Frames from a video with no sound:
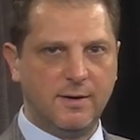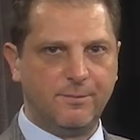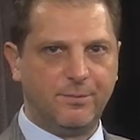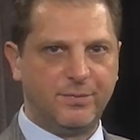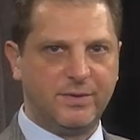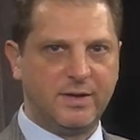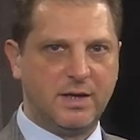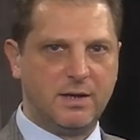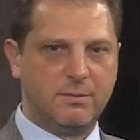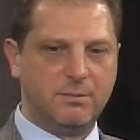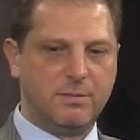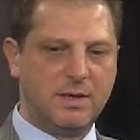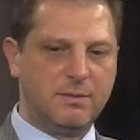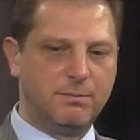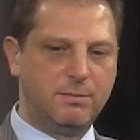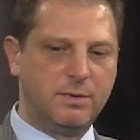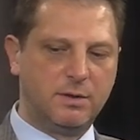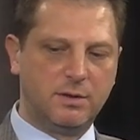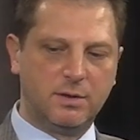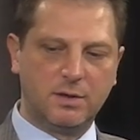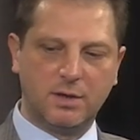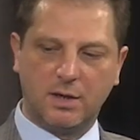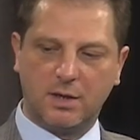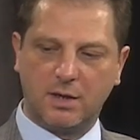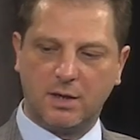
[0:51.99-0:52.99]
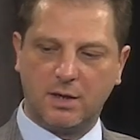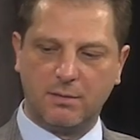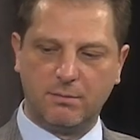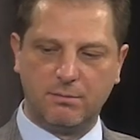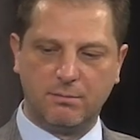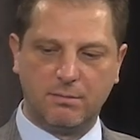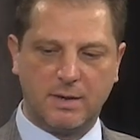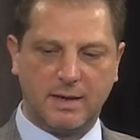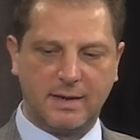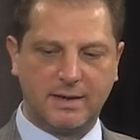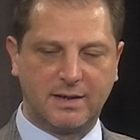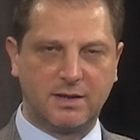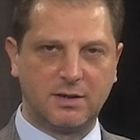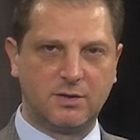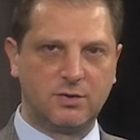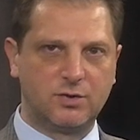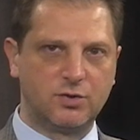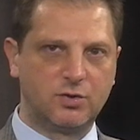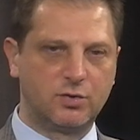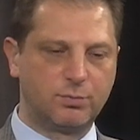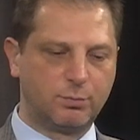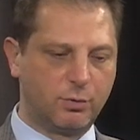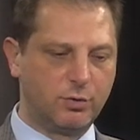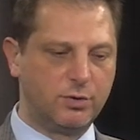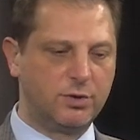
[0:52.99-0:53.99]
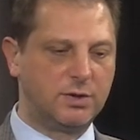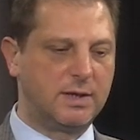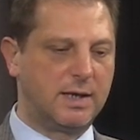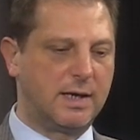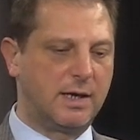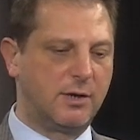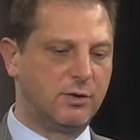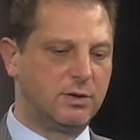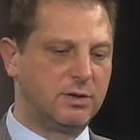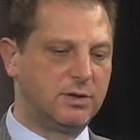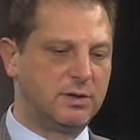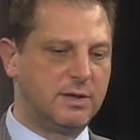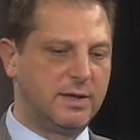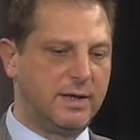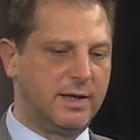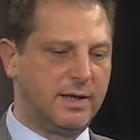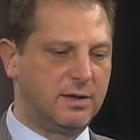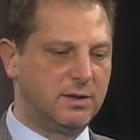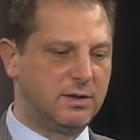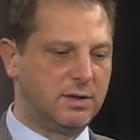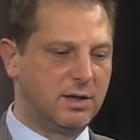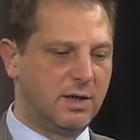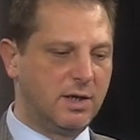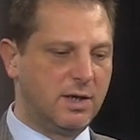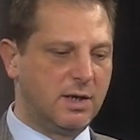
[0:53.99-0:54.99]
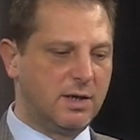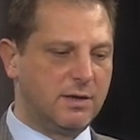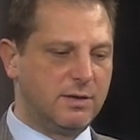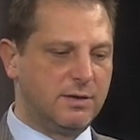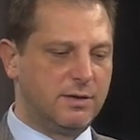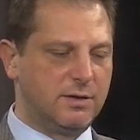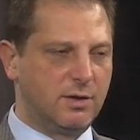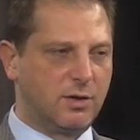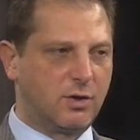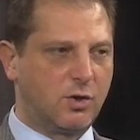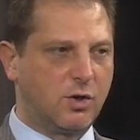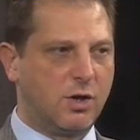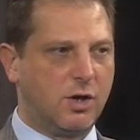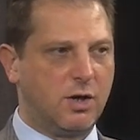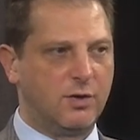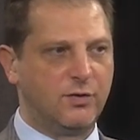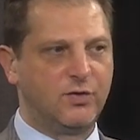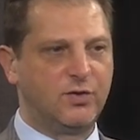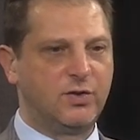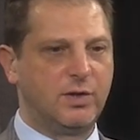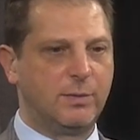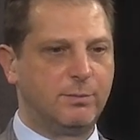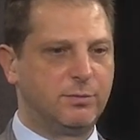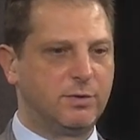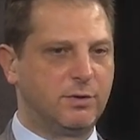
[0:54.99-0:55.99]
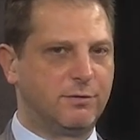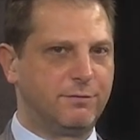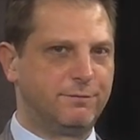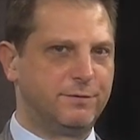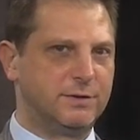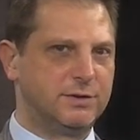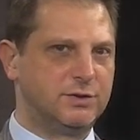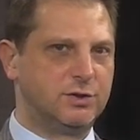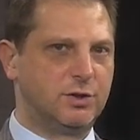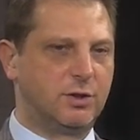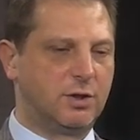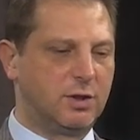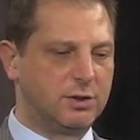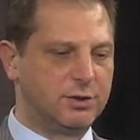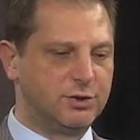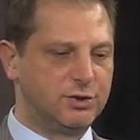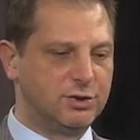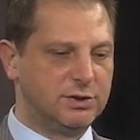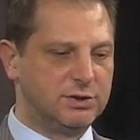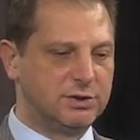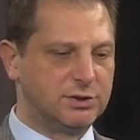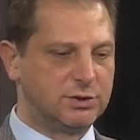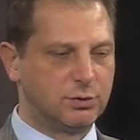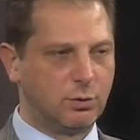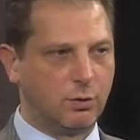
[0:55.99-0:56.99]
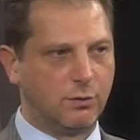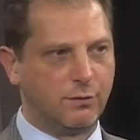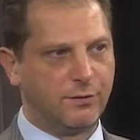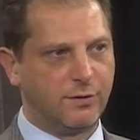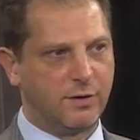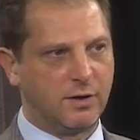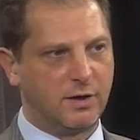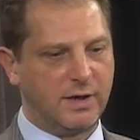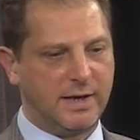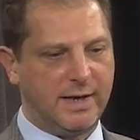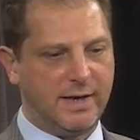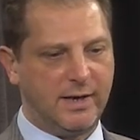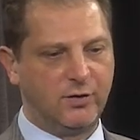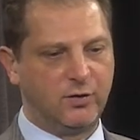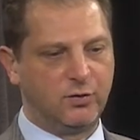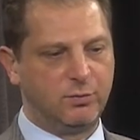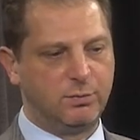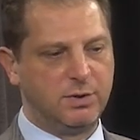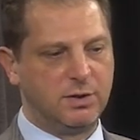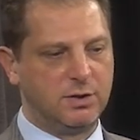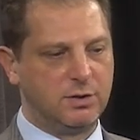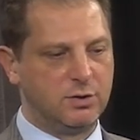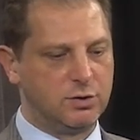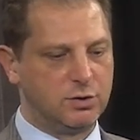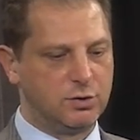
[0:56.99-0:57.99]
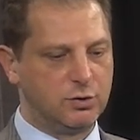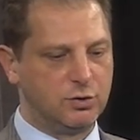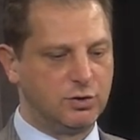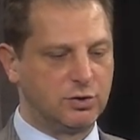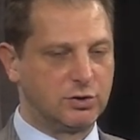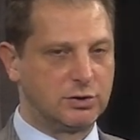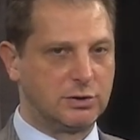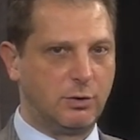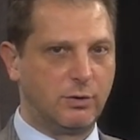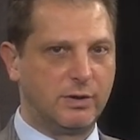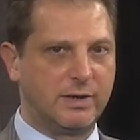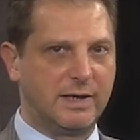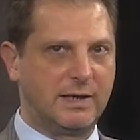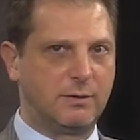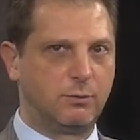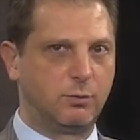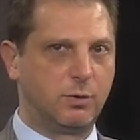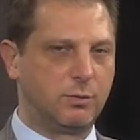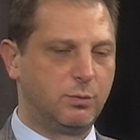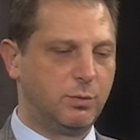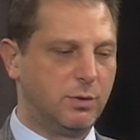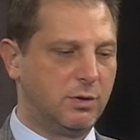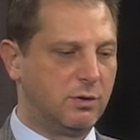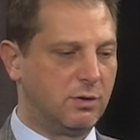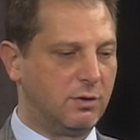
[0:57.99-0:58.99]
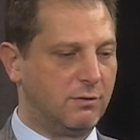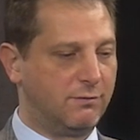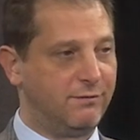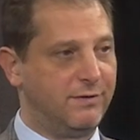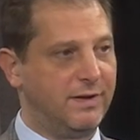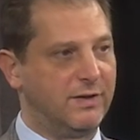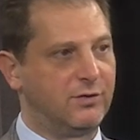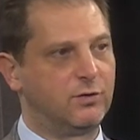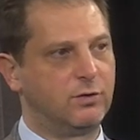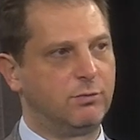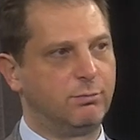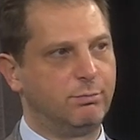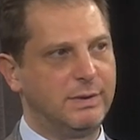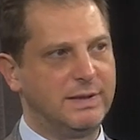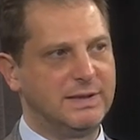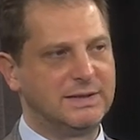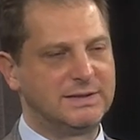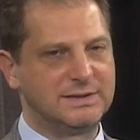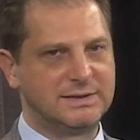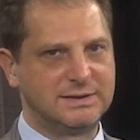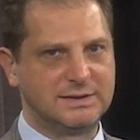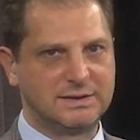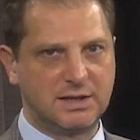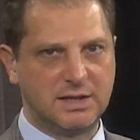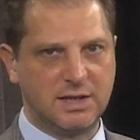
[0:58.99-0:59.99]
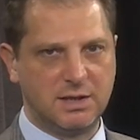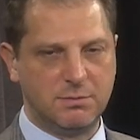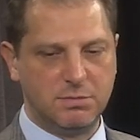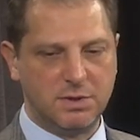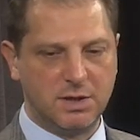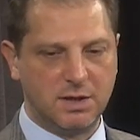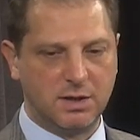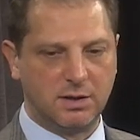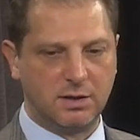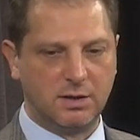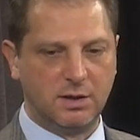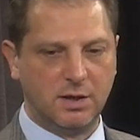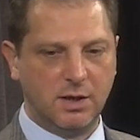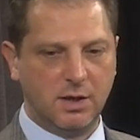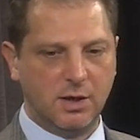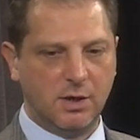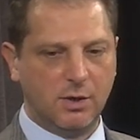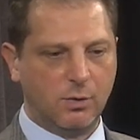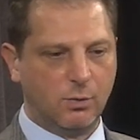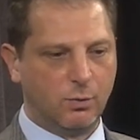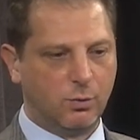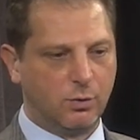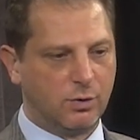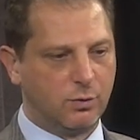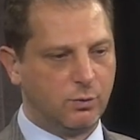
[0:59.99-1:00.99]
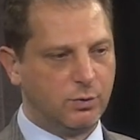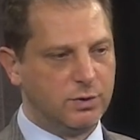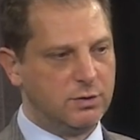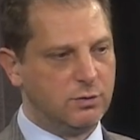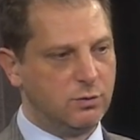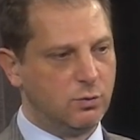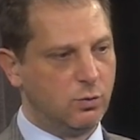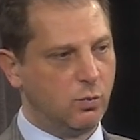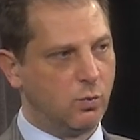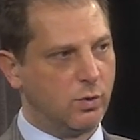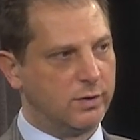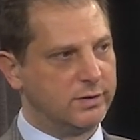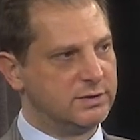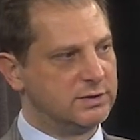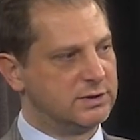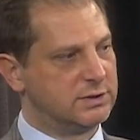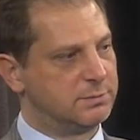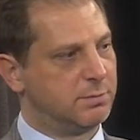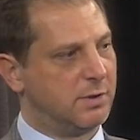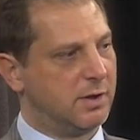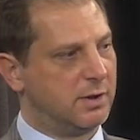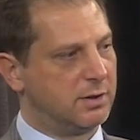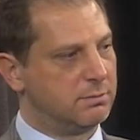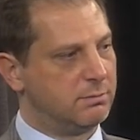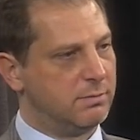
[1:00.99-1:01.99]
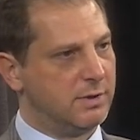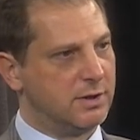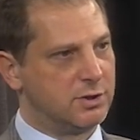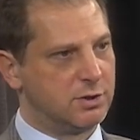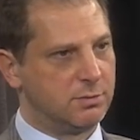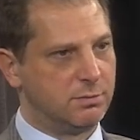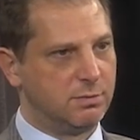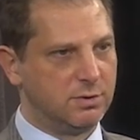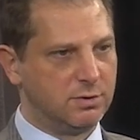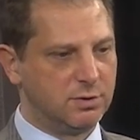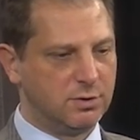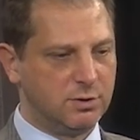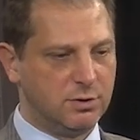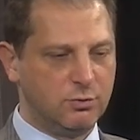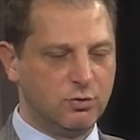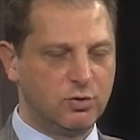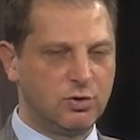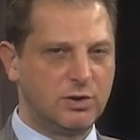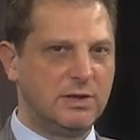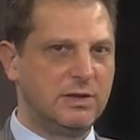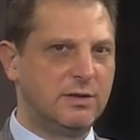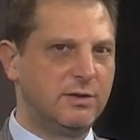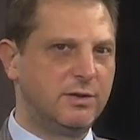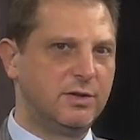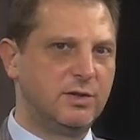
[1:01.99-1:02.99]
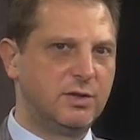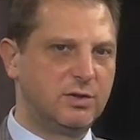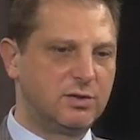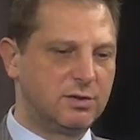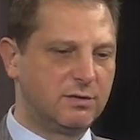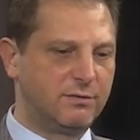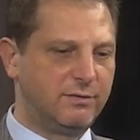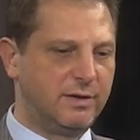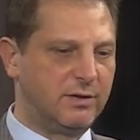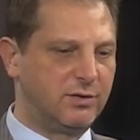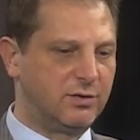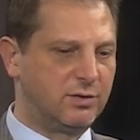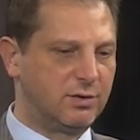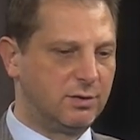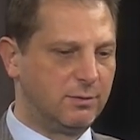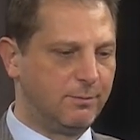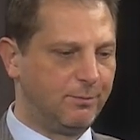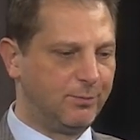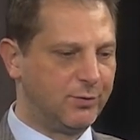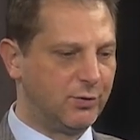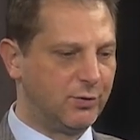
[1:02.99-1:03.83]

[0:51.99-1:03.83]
And maybe I can just point out that the concept of physiology so far has been to just look at what we call vessel-based ischemia, where we do one spot measurement, usually in the distal vessel, to